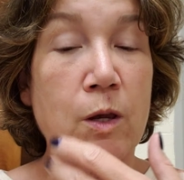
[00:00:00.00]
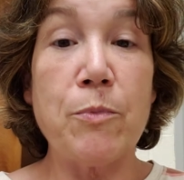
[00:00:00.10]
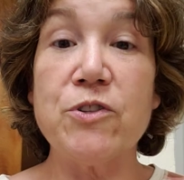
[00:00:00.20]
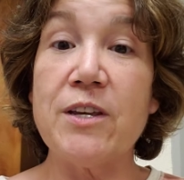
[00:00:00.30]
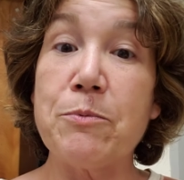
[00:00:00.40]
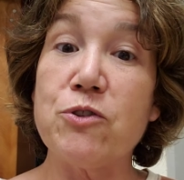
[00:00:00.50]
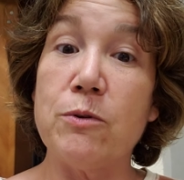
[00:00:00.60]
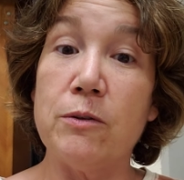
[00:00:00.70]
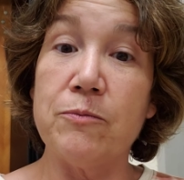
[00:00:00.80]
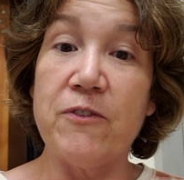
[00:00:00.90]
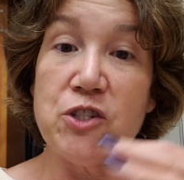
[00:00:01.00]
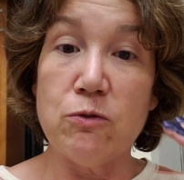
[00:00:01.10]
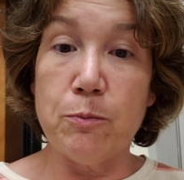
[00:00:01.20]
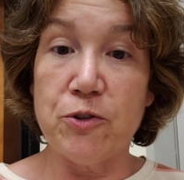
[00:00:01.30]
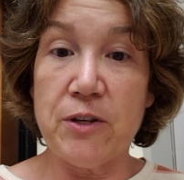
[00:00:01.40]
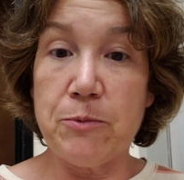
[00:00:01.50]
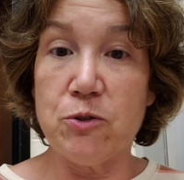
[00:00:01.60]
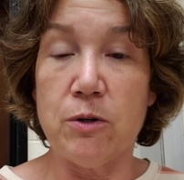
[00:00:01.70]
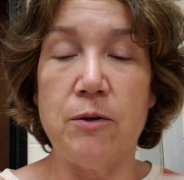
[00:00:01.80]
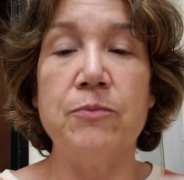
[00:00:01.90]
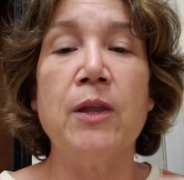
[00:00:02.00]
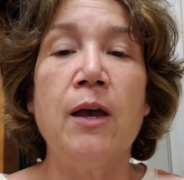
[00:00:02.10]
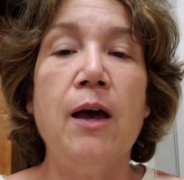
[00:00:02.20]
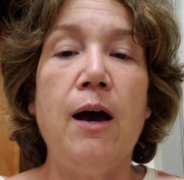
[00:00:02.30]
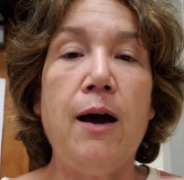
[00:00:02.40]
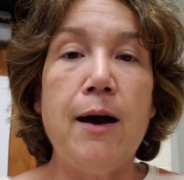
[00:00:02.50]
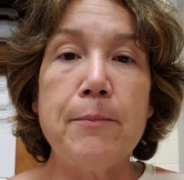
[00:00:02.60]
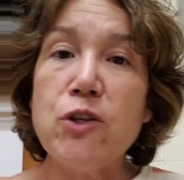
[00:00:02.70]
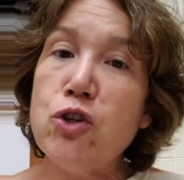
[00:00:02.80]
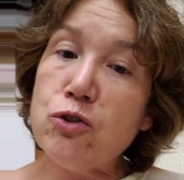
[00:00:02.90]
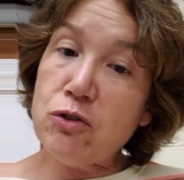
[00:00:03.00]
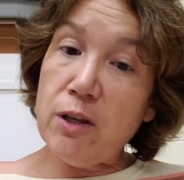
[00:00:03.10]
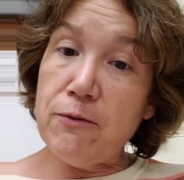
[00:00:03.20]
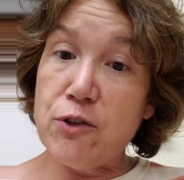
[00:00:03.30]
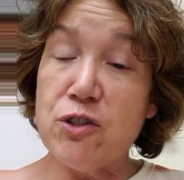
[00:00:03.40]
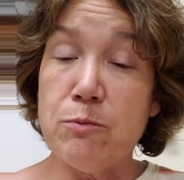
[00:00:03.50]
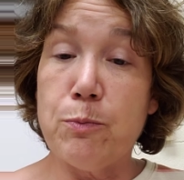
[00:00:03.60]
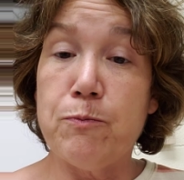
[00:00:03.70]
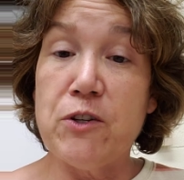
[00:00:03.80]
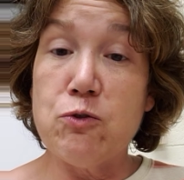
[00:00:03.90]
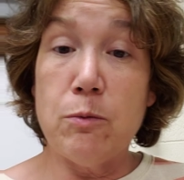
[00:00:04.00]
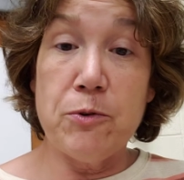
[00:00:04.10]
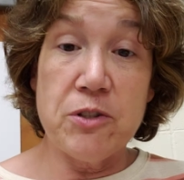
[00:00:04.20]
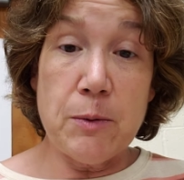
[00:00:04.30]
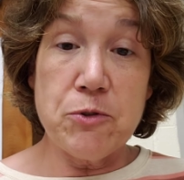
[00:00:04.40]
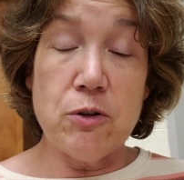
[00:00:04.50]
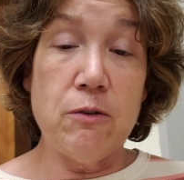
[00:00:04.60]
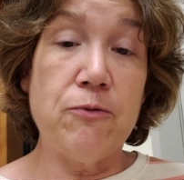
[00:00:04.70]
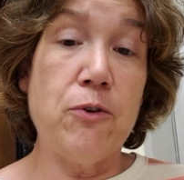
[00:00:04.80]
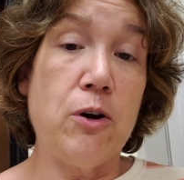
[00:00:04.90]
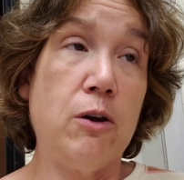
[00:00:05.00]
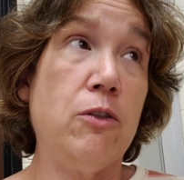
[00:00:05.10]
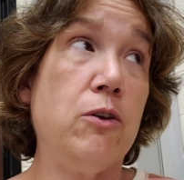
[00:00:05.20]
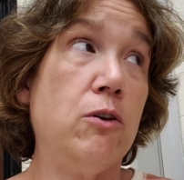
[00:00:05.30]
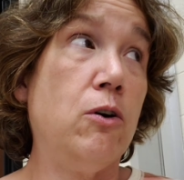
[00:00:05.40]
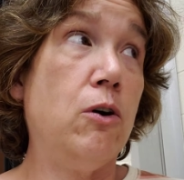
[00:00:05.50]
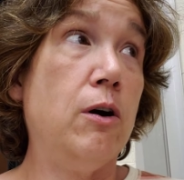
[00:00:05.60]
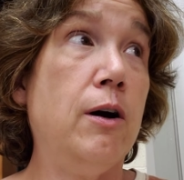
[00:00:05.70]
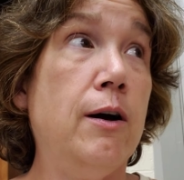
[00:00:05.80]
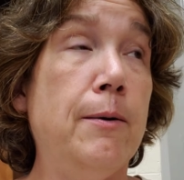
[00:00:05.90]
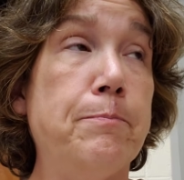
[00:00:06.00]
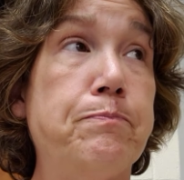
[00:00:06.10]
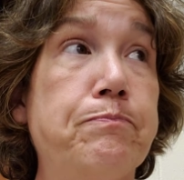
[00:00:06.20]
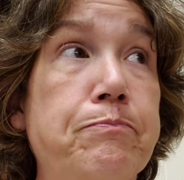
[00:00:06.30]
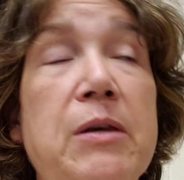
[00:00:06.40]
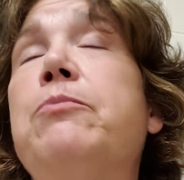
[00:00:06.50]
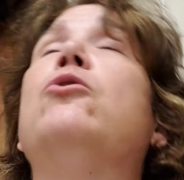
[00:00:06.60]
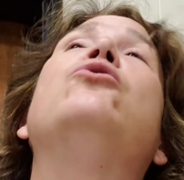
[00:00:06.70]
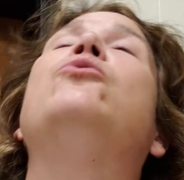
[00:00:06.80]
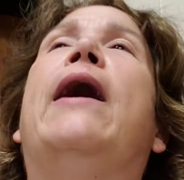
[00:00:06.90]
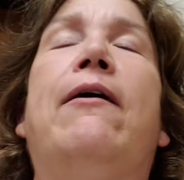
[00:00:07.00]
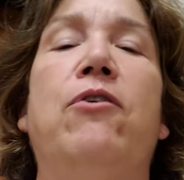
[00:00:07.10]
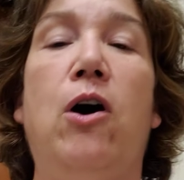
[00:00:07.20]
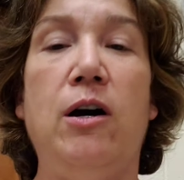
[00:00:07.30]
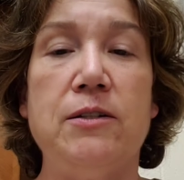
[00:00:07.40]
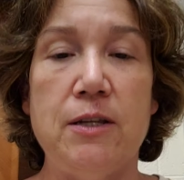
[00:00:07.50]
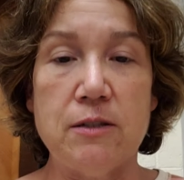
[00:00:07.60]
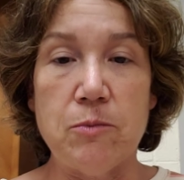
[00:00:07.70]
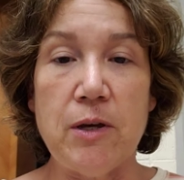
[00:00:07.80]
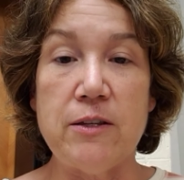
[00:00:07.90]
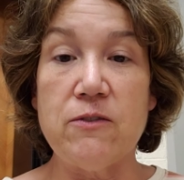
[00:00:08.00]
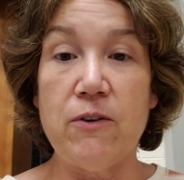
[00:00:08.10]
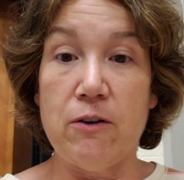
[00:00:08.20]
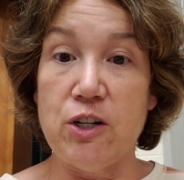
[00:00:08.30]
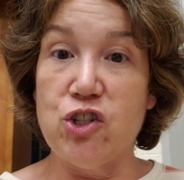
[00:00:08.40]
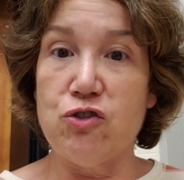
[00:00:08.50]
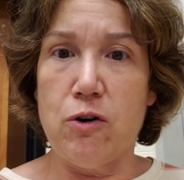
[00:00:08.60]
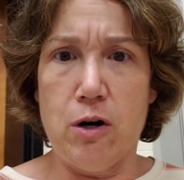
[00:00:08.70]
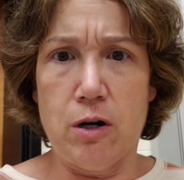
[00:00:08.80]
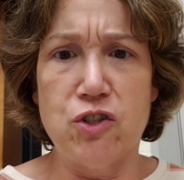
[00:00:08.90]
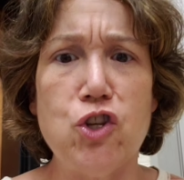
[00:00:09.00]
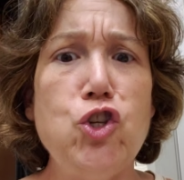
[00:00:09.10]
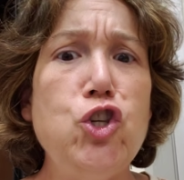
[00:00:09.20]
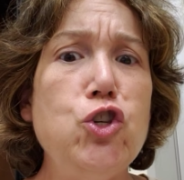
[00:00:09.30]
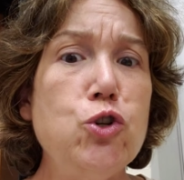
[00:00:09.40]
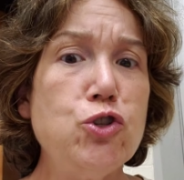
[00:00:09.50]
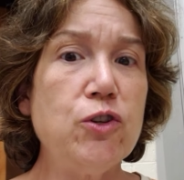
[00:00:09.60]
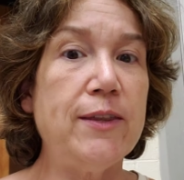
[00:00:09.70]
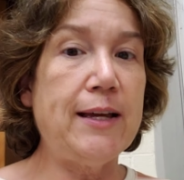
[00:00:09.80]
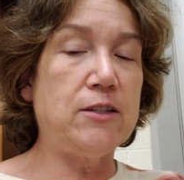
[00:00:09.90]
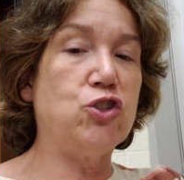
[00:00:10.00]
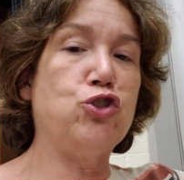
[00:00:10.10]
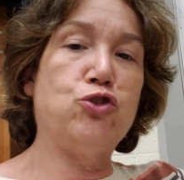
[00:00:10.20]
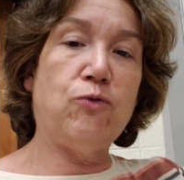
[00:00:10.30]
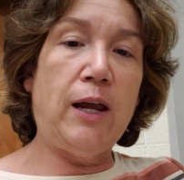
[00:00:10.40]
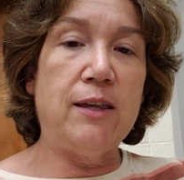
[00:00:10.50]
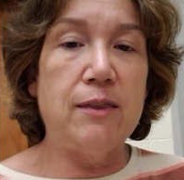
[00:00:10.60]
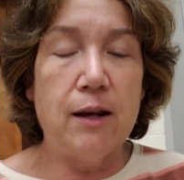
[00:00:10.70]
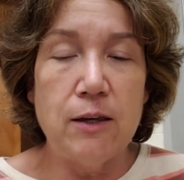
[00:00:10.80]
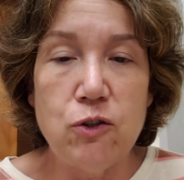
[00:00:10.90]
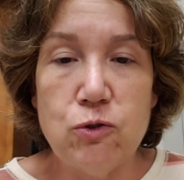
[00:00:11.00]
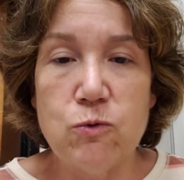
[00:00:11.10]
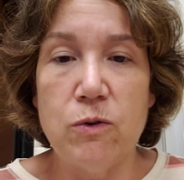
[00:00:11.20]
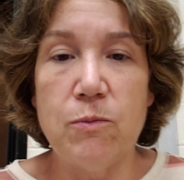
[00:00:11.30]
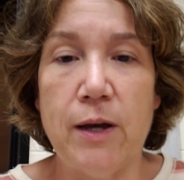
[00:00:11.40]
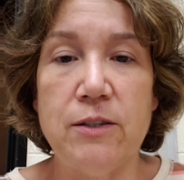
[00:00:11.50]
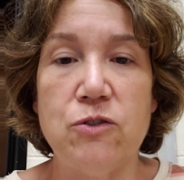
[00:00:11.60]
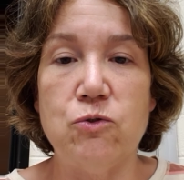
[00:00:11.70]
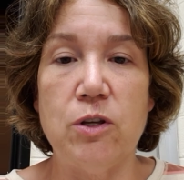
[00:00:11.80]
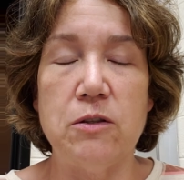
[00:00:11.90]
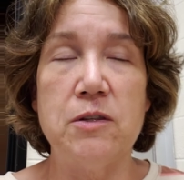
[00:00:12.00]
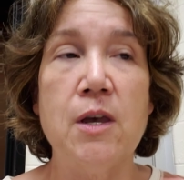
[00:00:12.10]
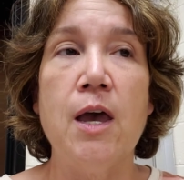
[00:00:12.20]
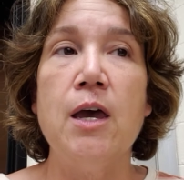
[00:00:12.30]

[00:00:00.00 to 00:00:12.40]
perceptual, visual perceptual. Um, usually vision, visual perceptual for the, um, people who have autism is very strong. So usually that's a strength that I use with my students.